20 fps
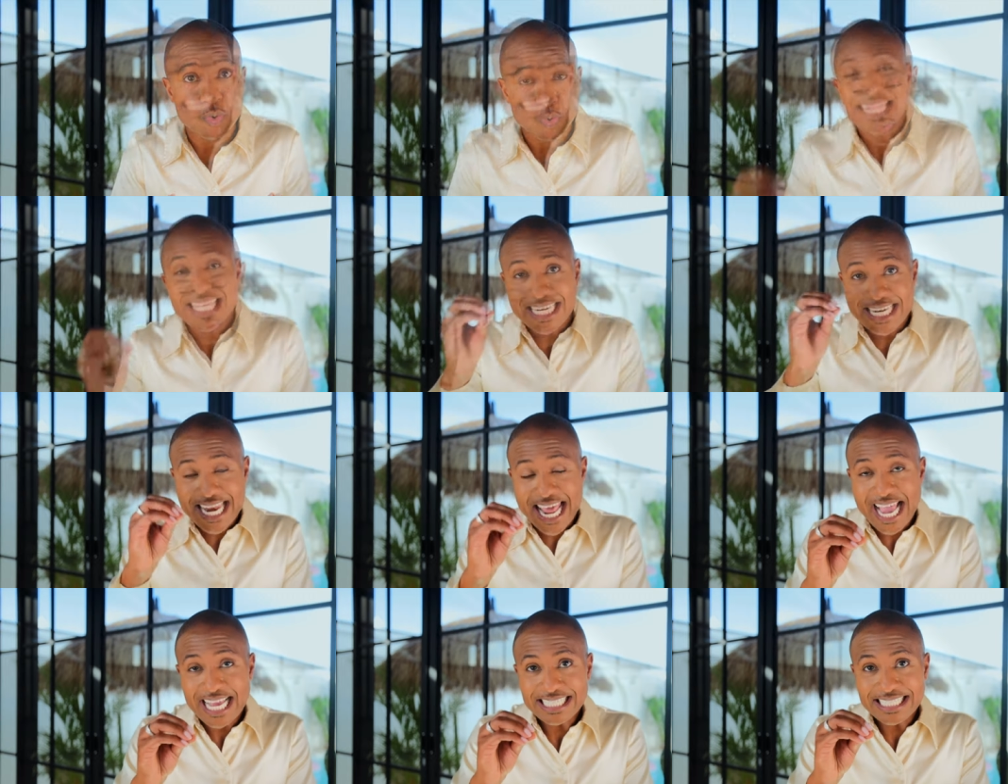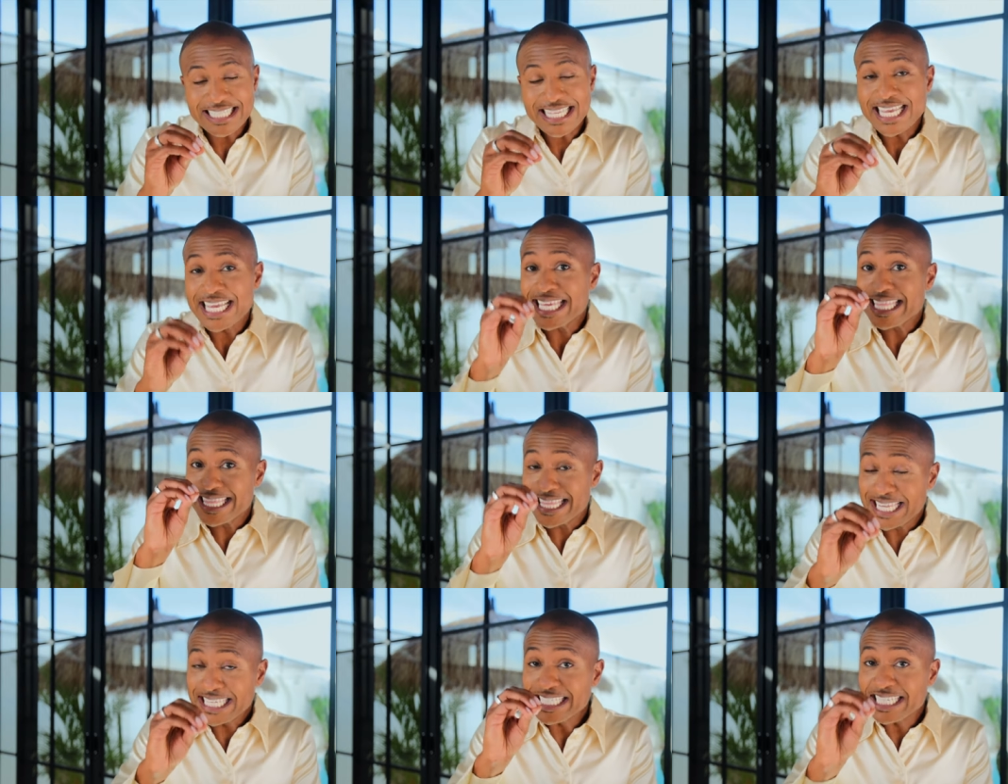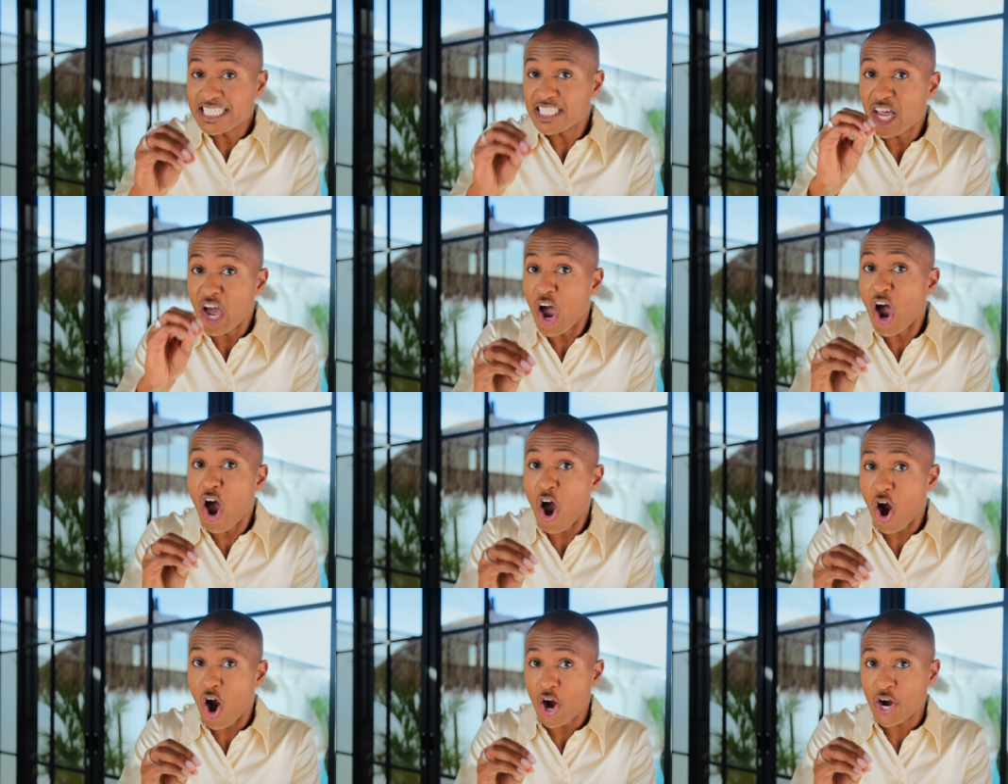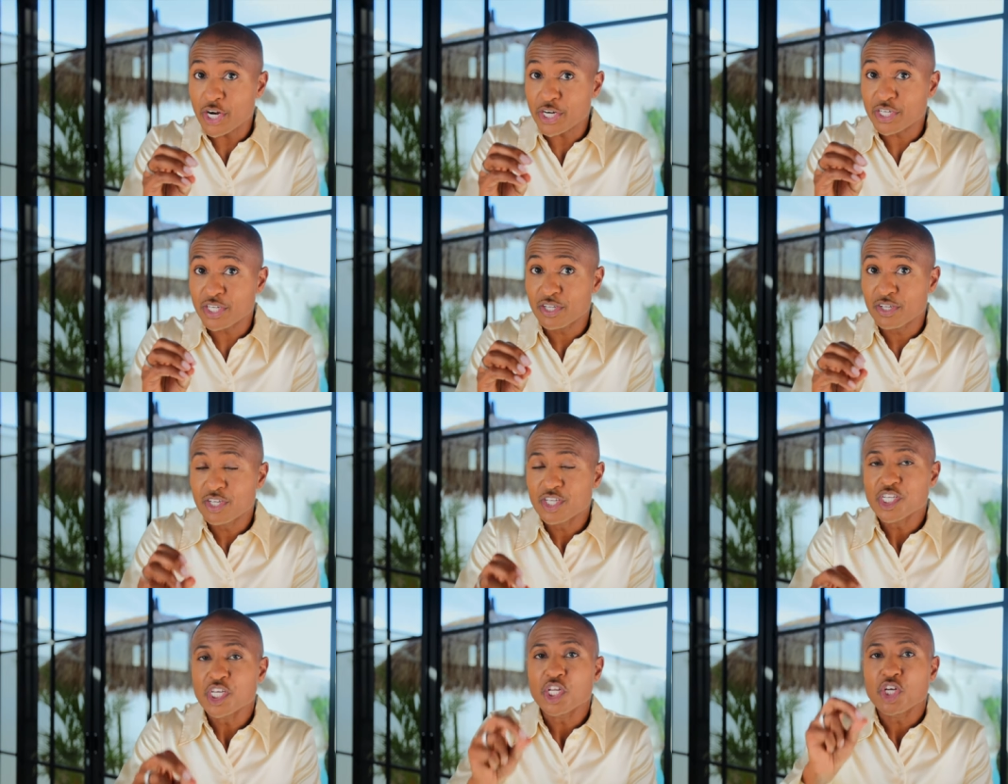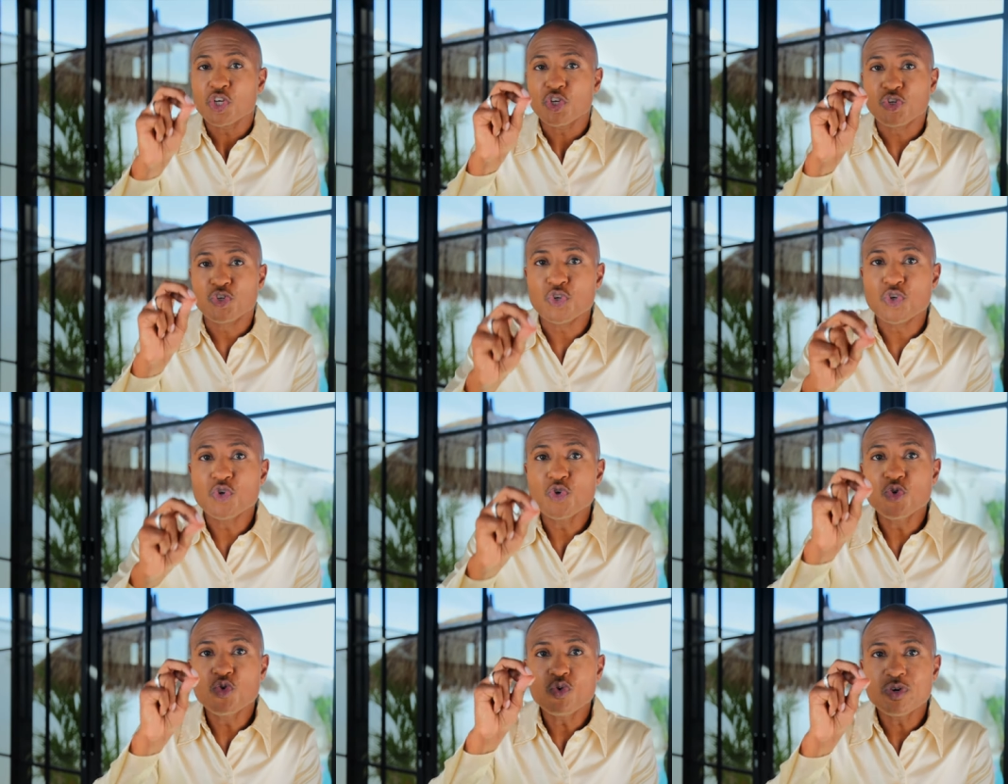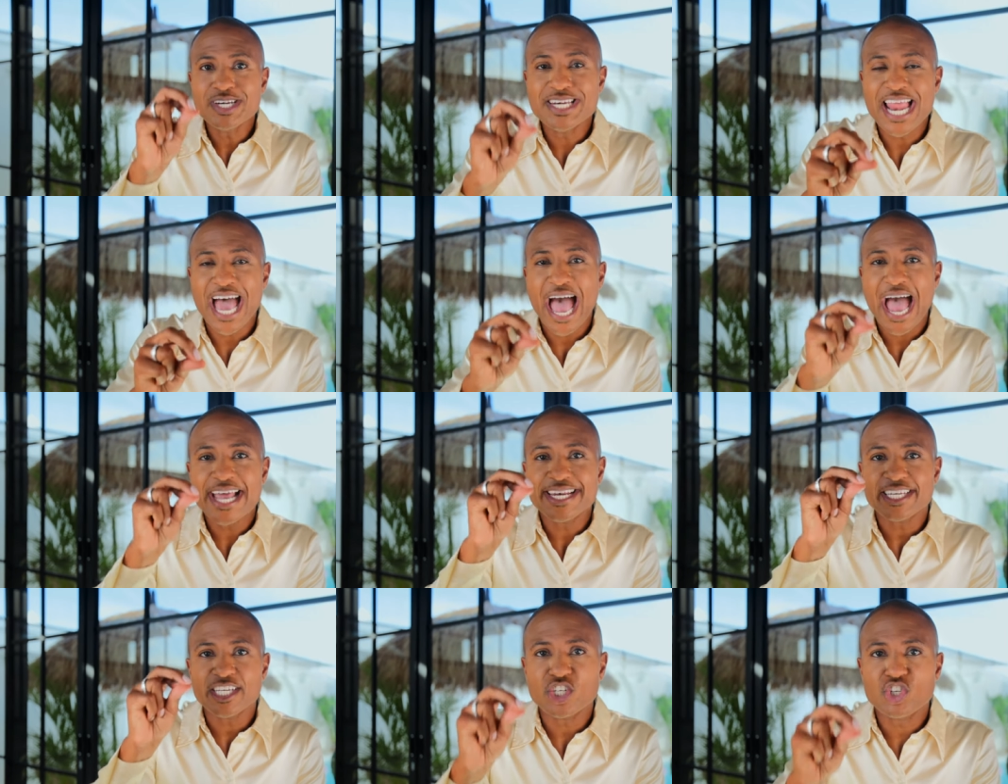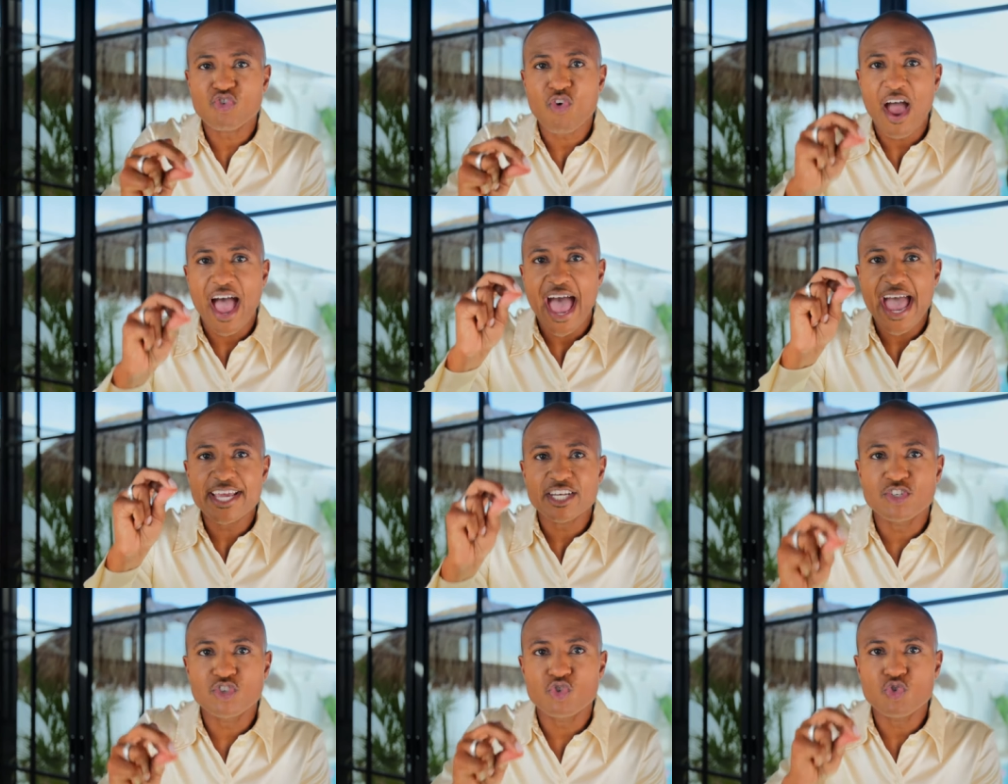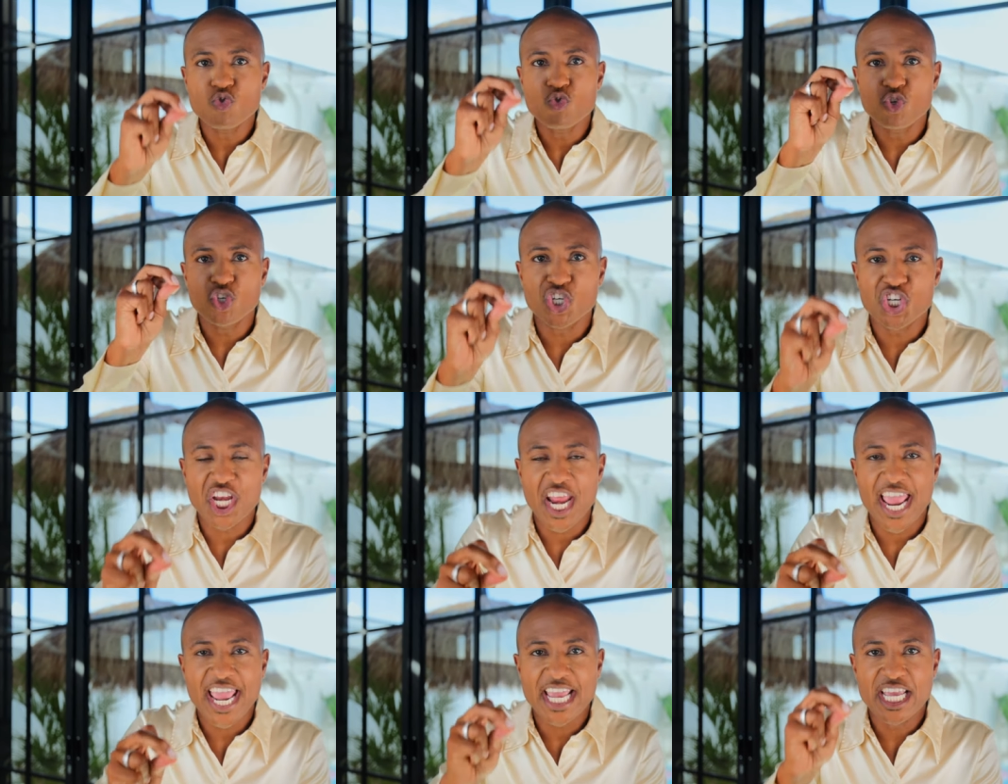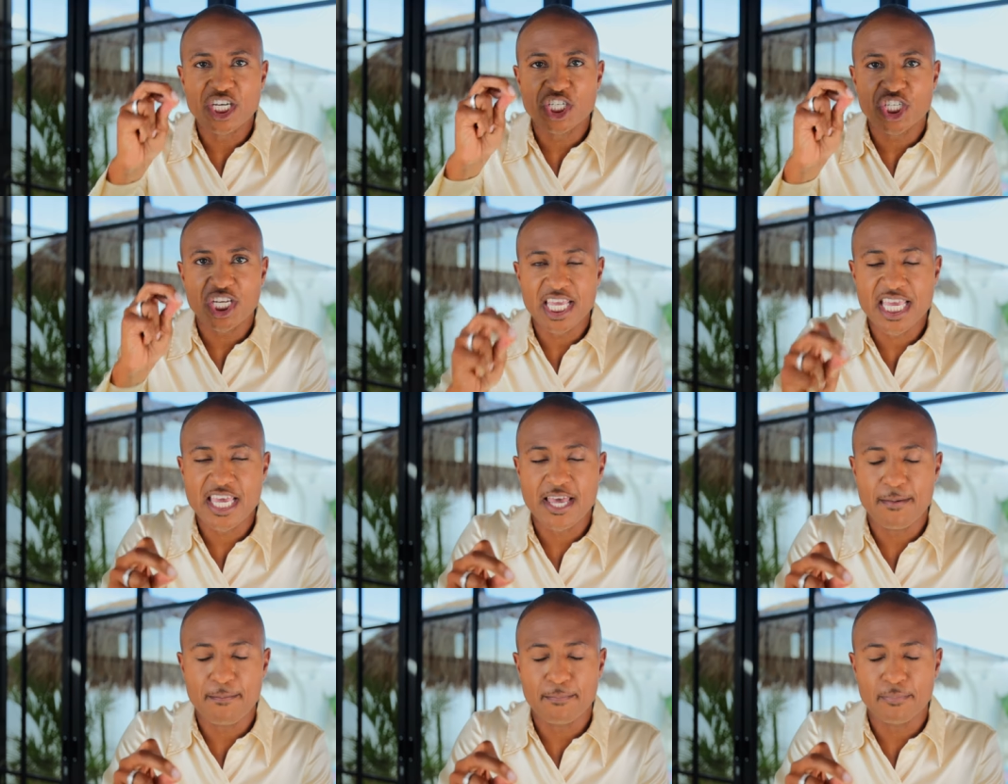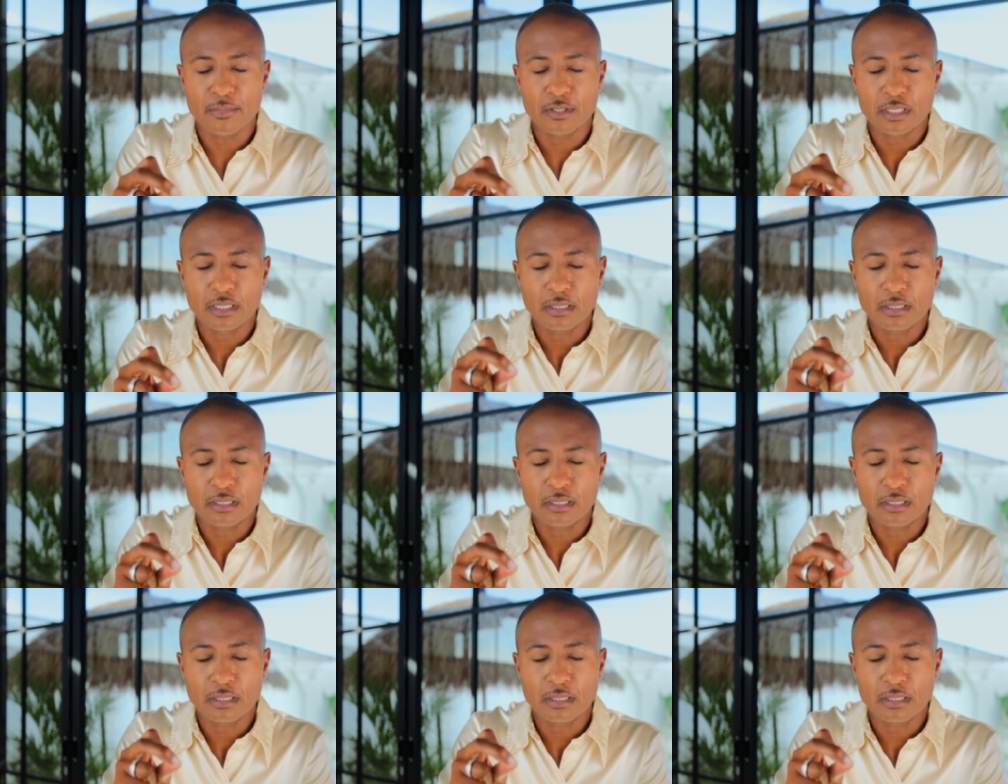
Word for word: The next thing, and this is hard, do not try to change him.